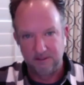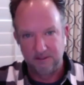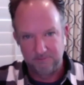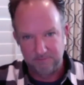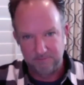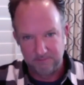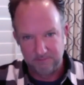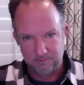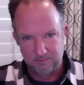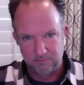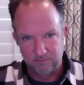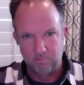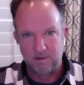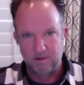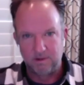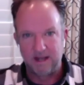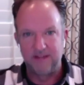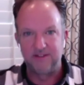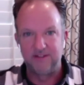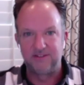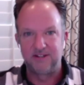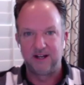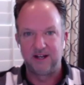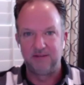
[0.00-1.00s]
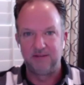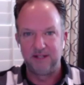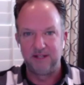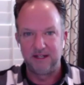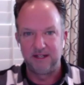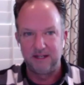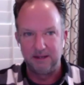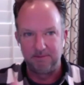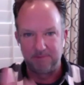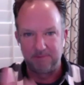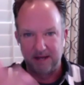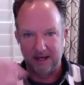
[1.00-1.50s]
it, by the time they
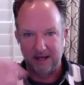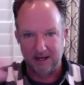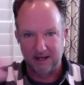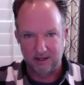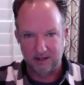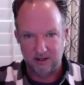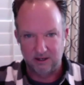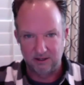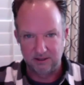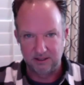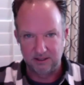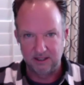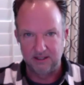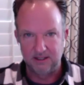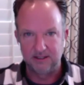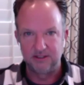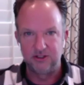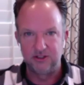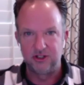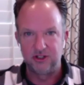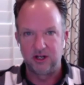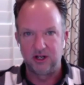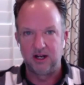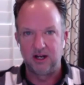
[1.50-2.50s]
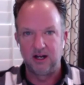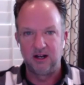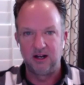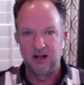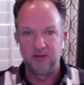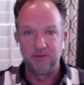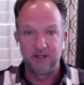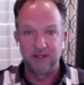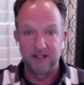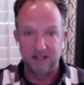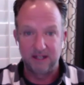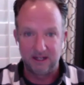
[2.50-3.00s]
get back on getting a
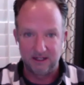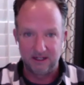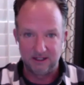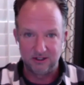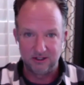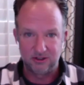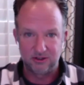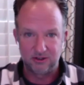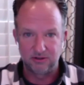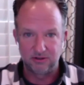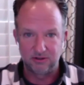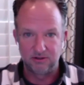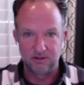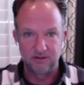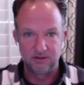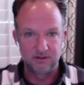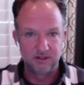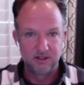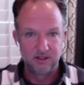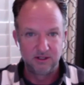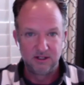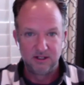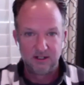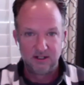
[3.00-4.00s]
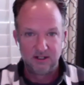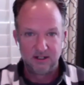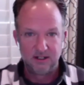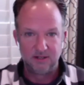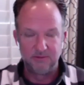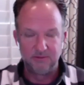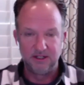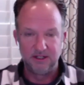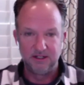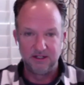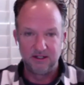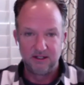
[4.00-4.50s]
job and getting insurance, I
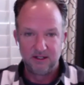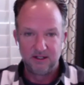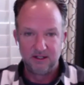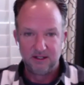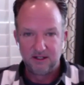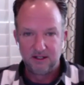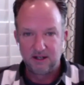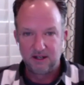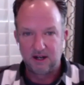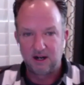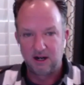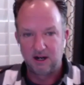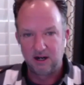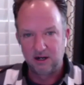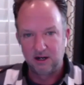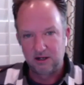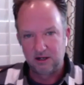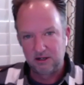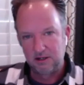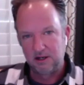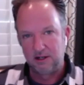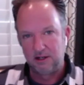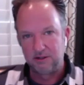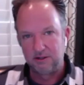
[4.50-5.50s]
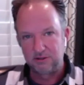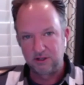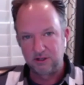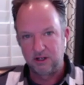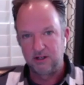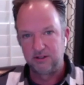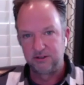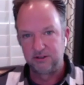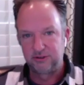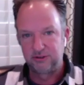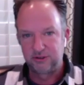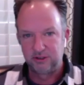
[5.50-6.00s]
mean, our, our
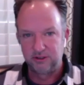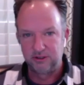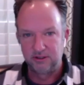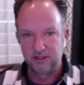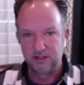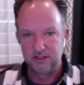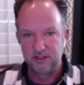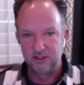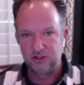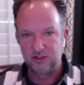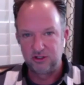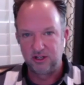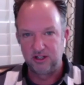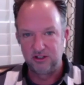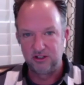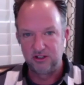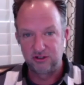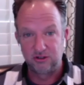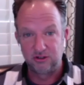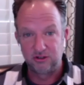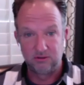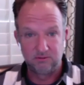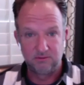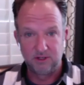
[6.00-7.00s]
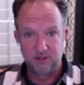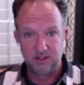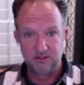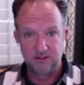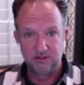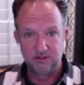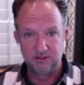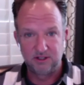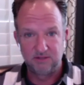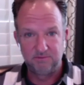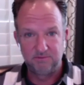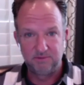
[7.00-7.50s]
culture has changed so much
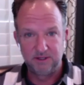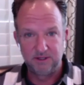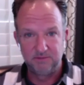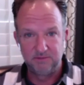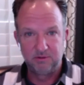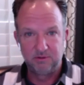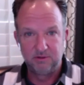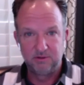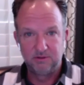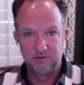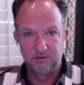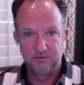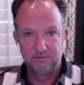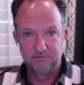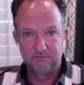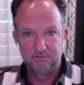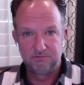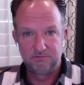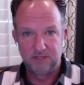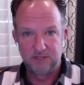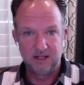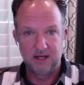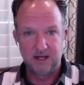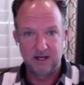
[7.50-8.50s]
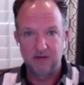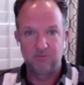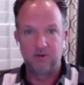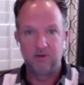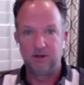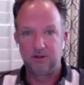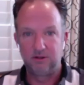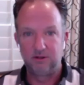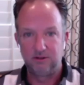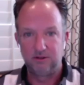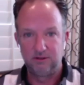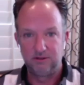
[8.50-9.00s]
that people may not
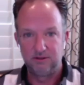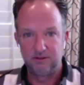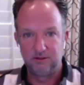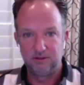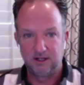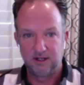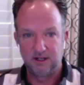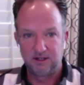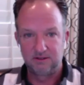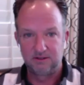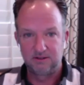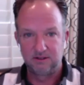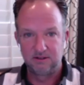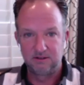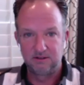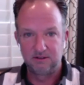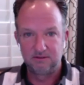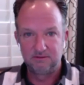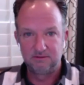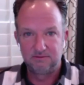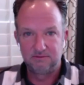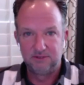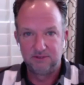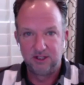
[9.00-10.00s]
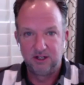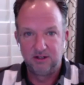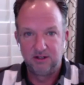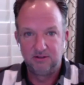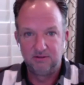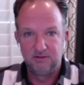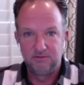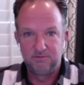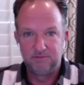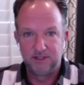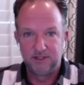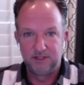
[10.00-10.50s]
want to go to the doctor, you
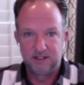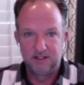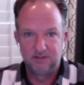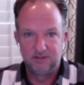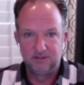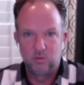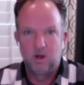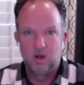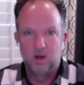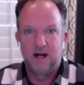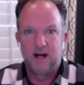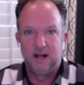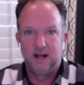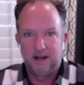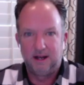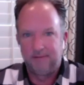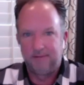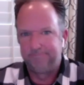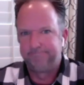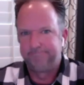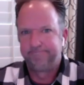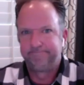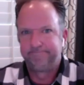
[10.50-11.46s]
know, because why? I,